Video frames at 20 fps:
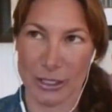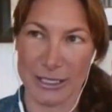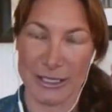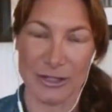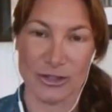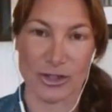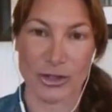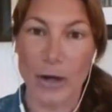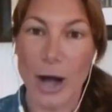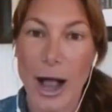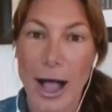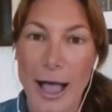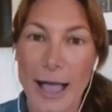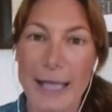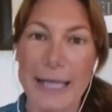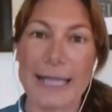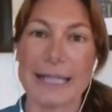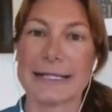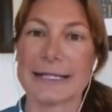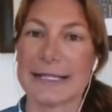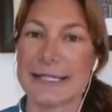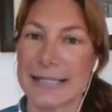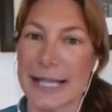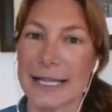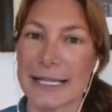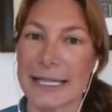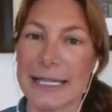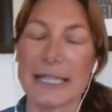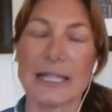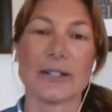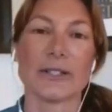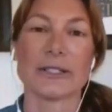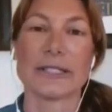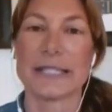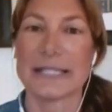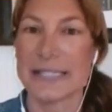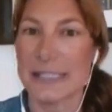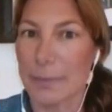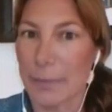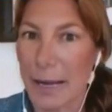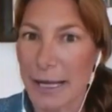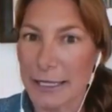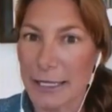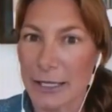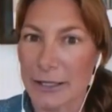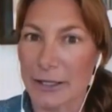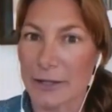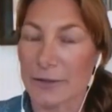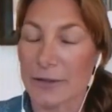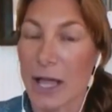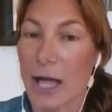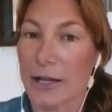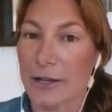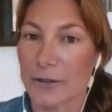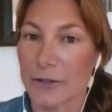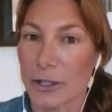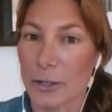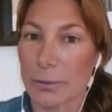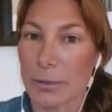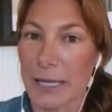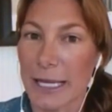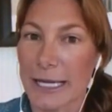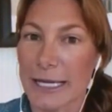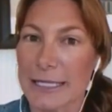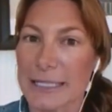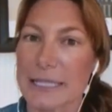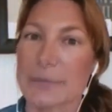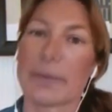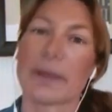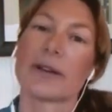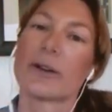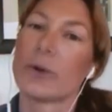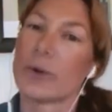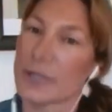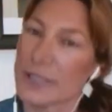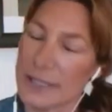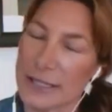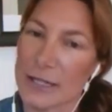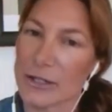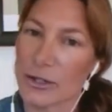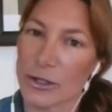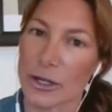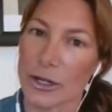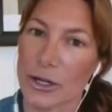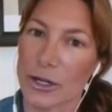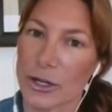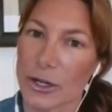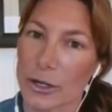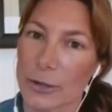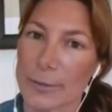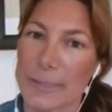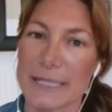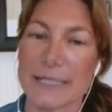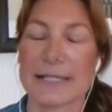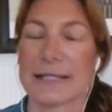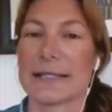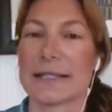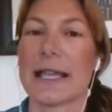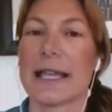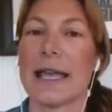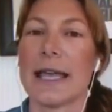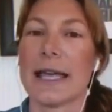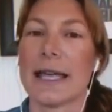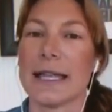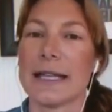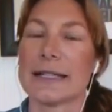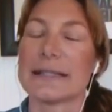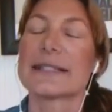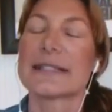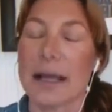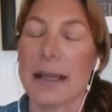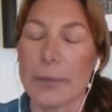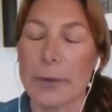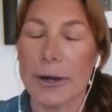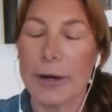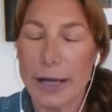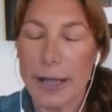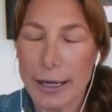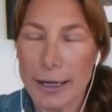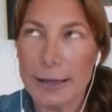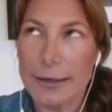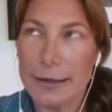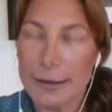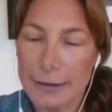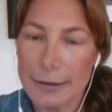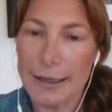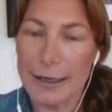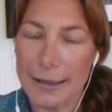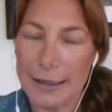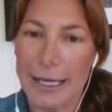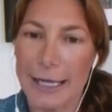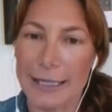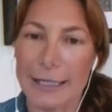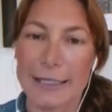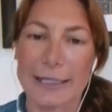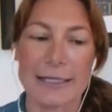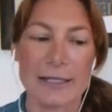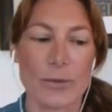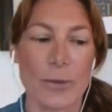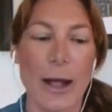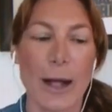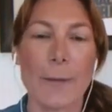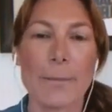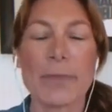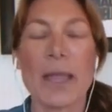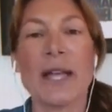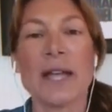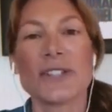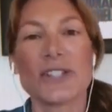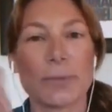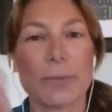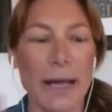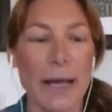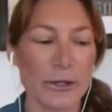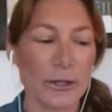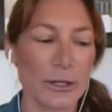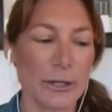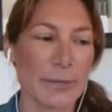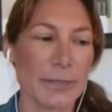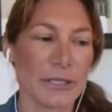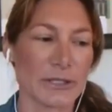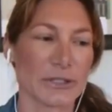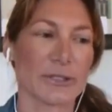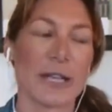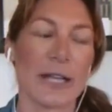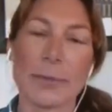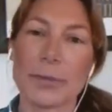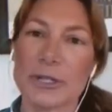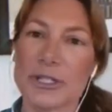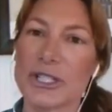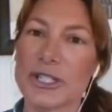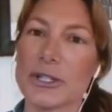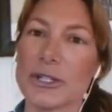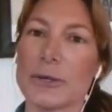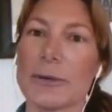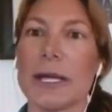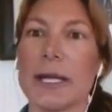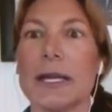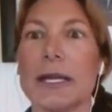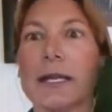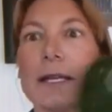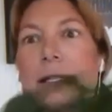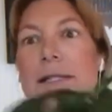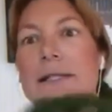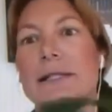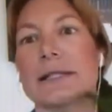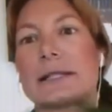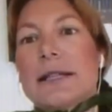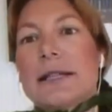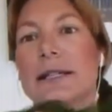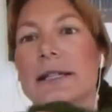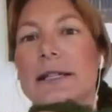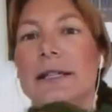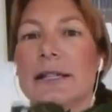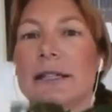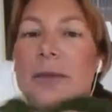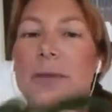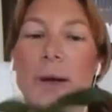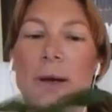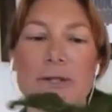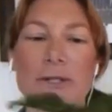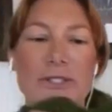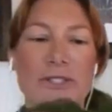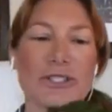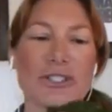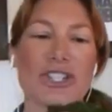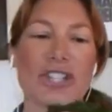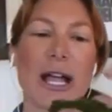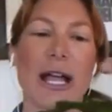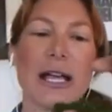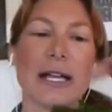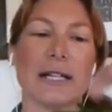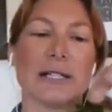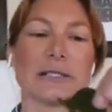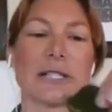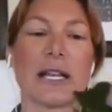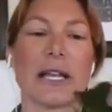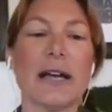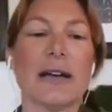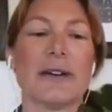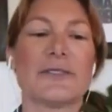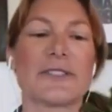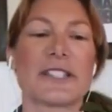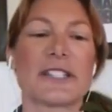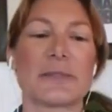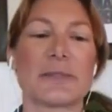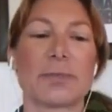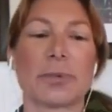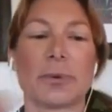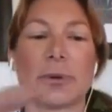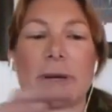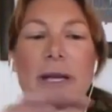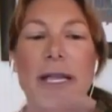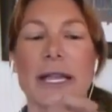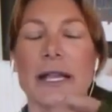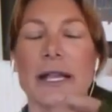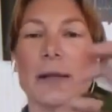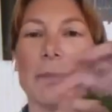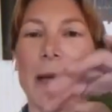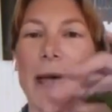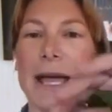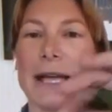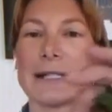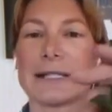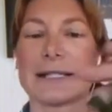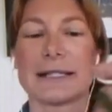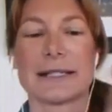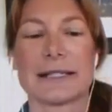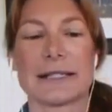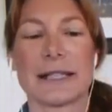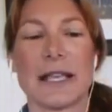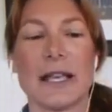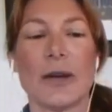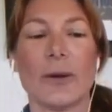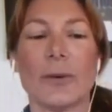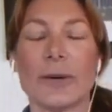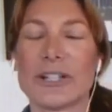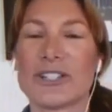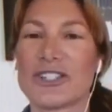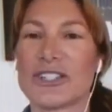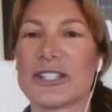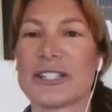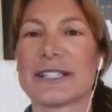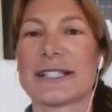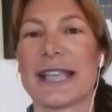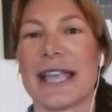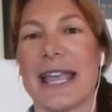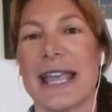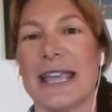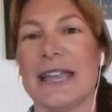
gets dry and sunny, it'll dissipate on a lot of your plants, but of course then your cucurbits in, in summer can, can get it as well. So powdery mildew. Number two is the poster child of spring pests, which is